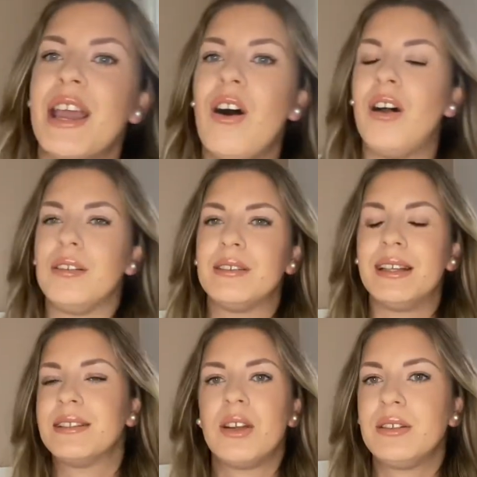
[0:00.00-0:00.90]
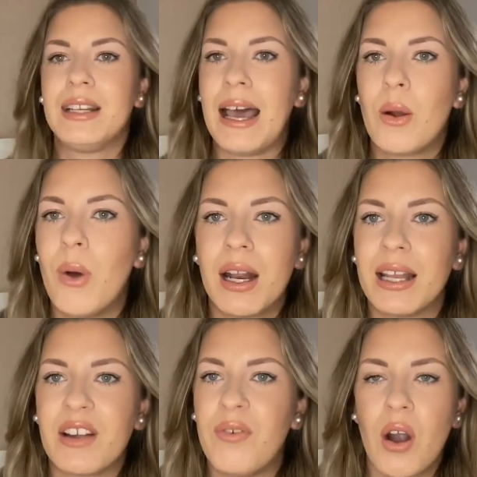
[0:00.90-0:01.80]
All no, I don't want to
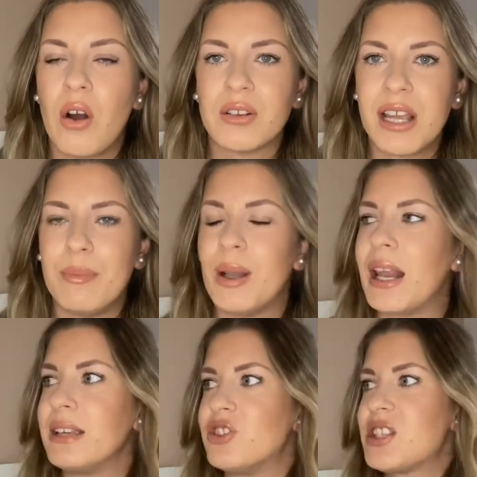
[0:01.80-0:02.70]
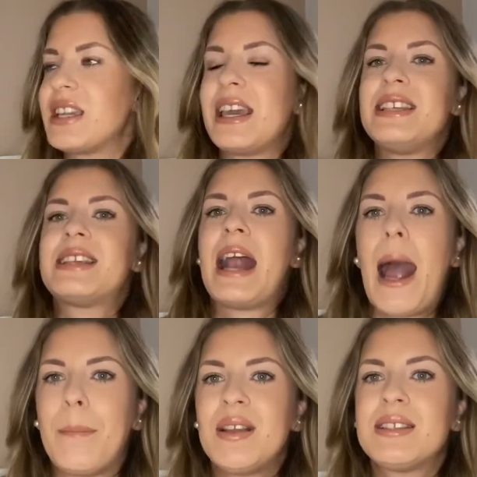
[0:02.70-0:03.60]
like fart all day, but like just in case it
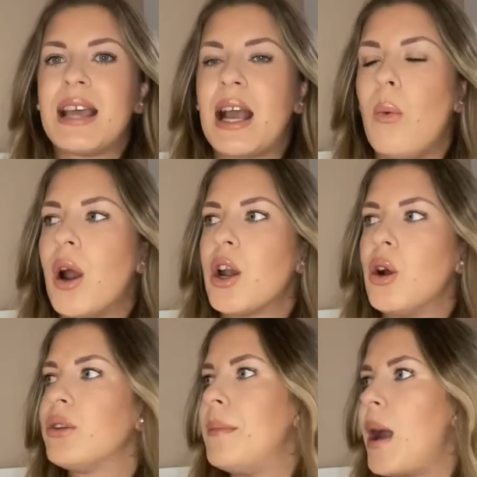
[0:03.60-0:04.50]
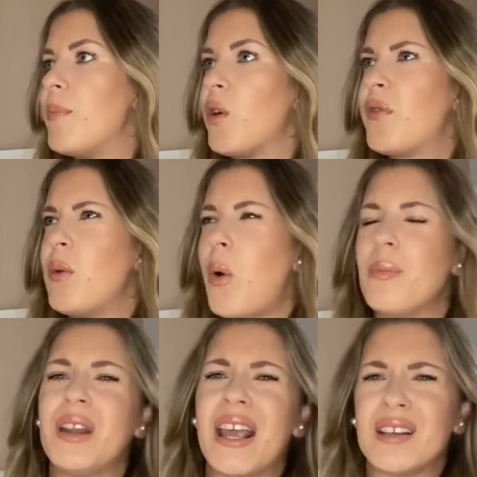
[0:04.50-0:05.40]
happens, like I want to know that my boyfriend won't
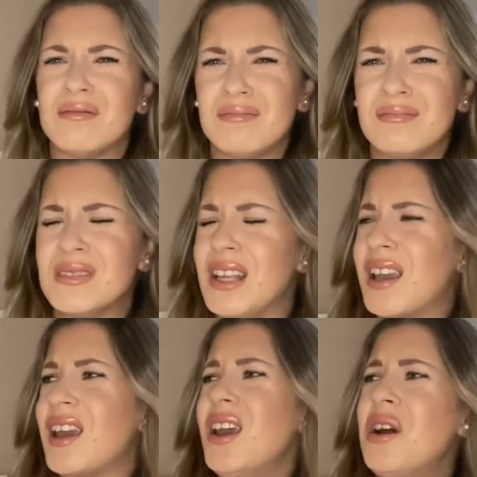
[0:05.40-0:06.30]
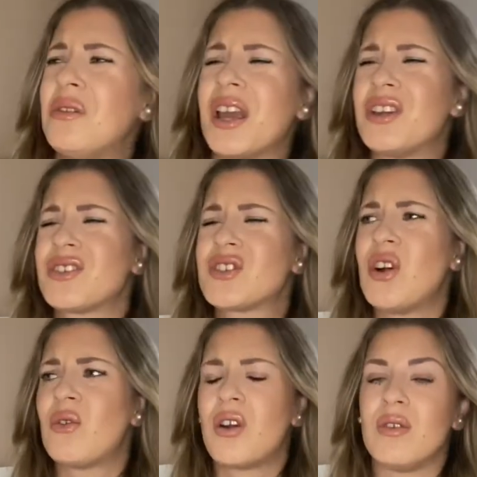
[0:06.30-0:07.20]
be like, like ew, like you're
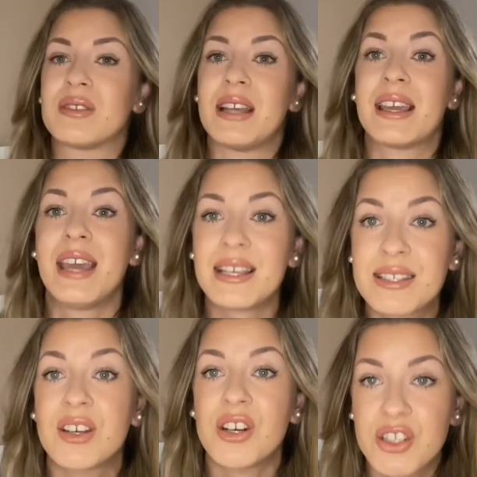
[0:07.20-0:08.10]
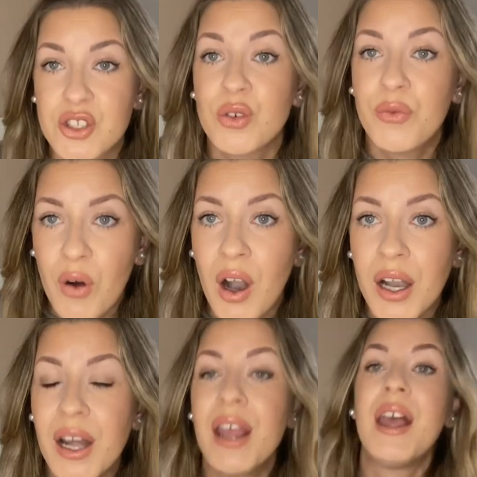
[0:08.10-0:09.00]
so gross. Like yes, girls do fart.